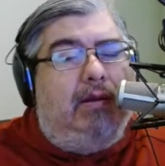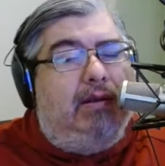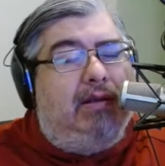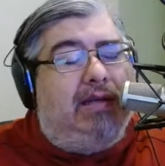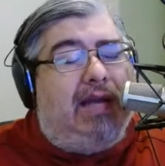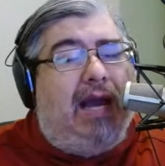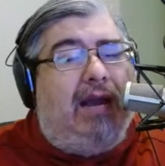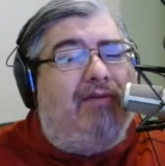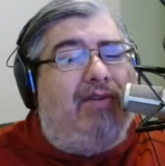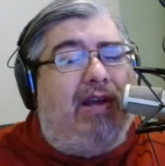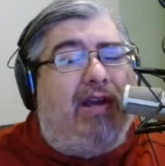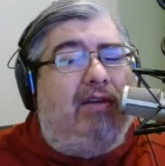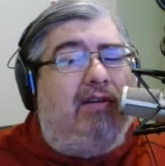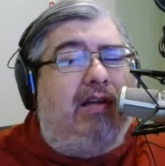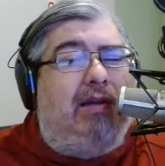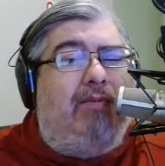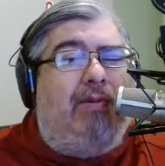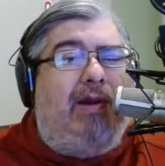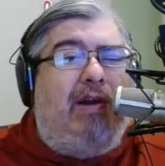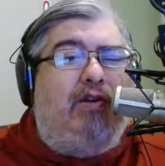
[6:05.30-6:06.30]
kind of a
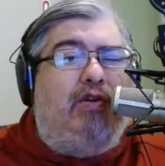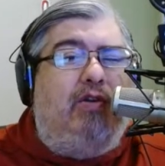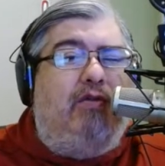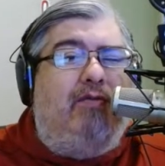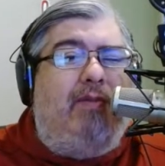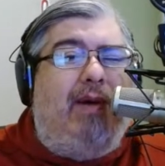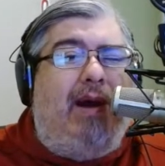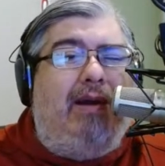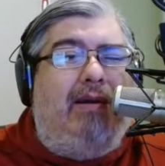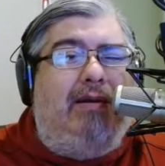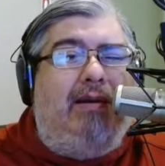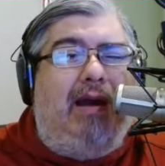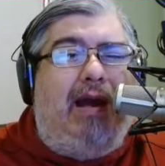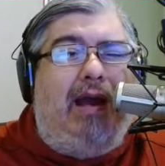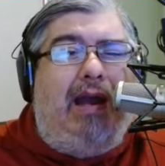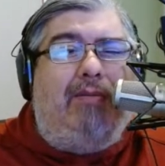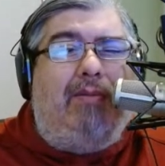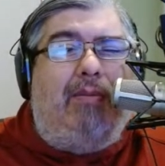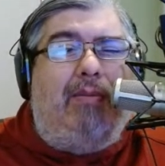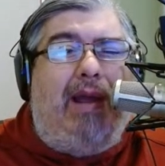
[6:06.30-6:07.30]
guilty pleasure of mine. I
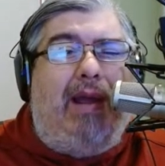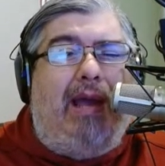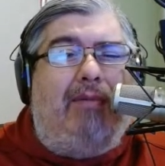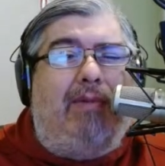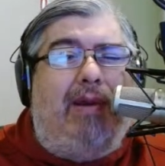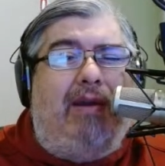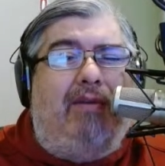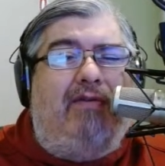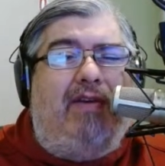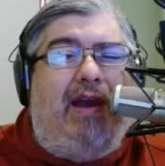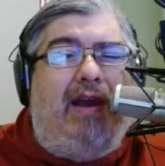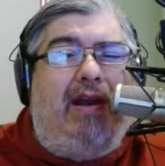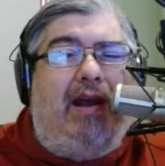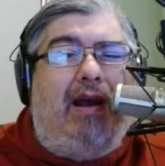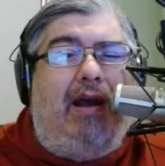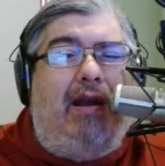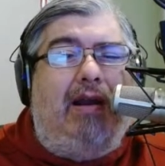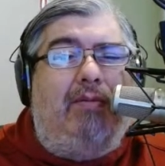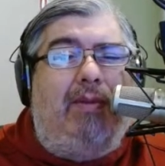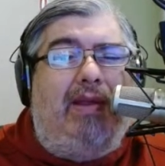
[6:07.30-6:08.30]
am a Blackpink fan.
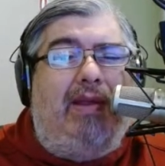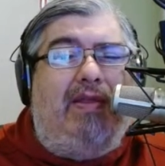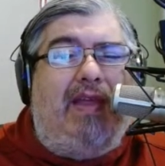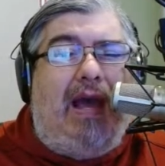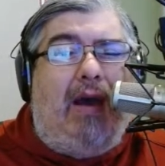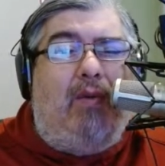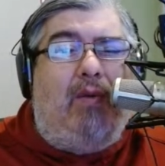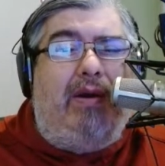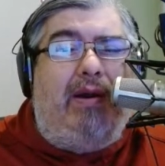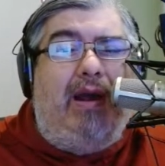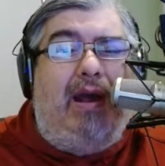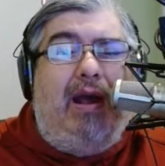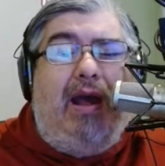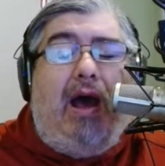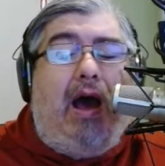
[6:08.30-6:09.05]
I'll admit that one.